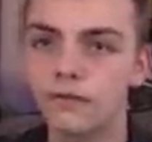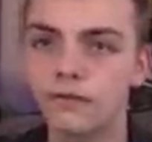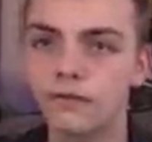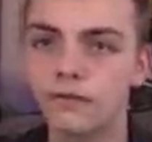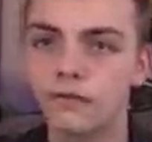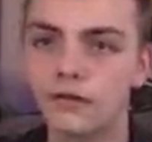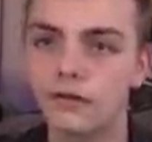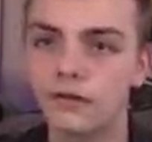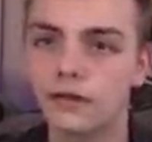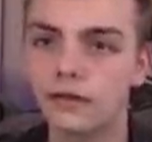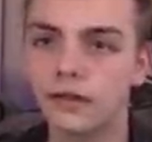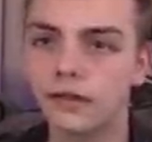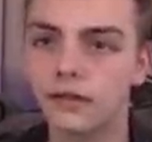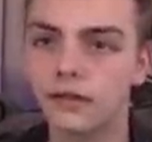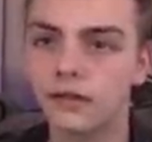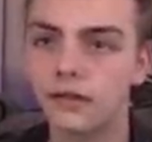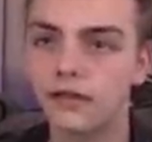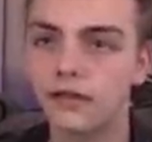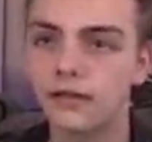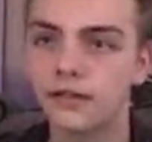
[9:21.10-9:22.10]

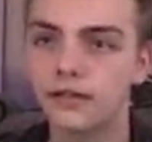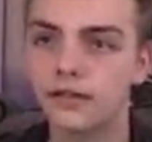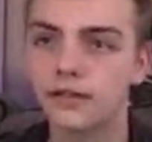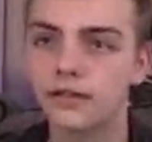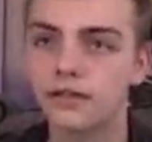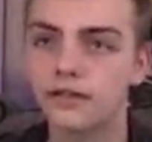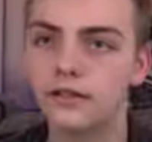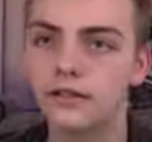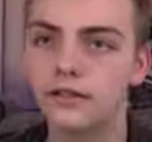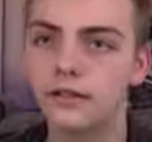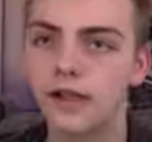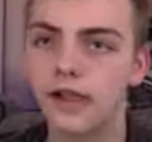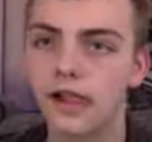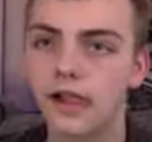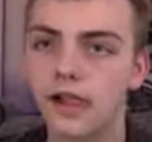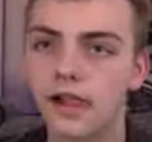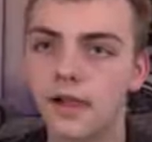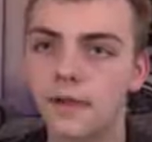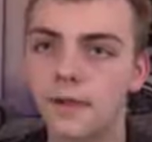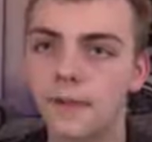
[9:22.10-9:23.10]

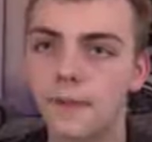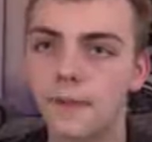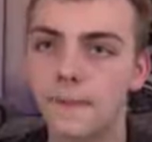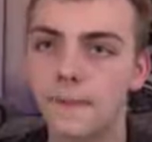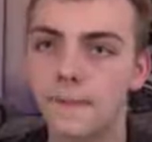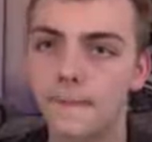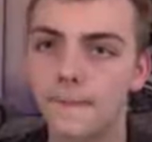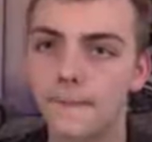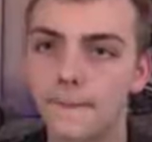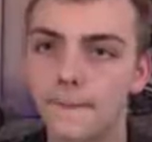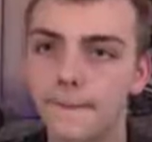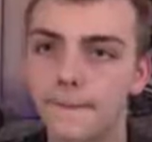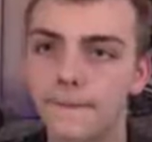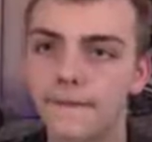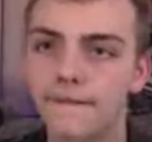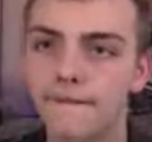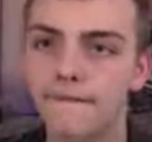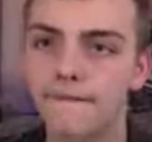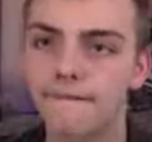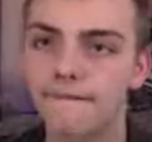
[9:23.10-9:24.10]

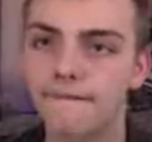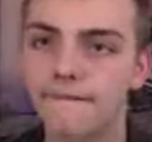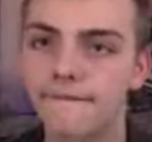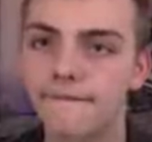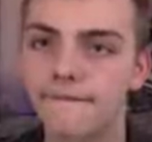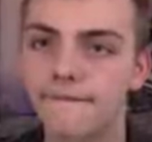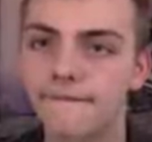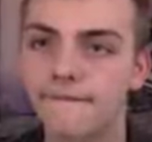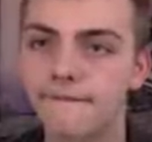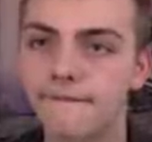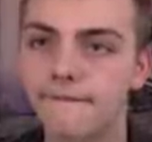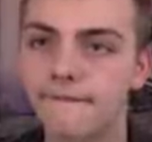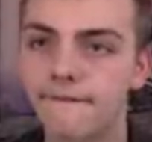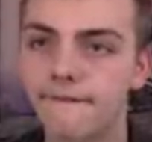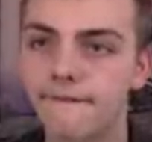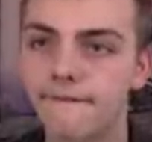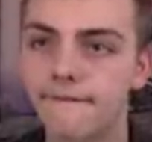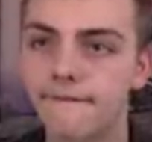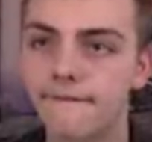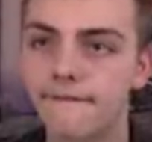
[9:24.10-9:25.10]

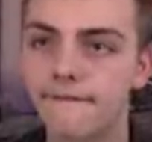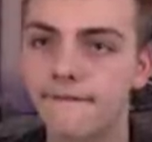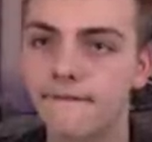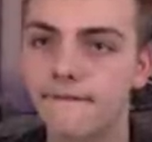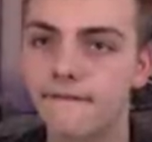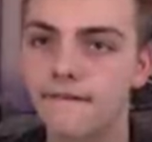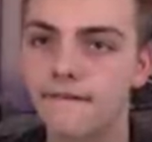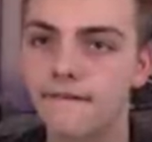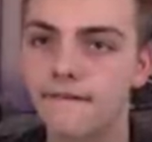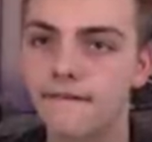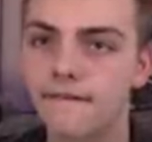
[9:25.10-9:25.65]
(silence)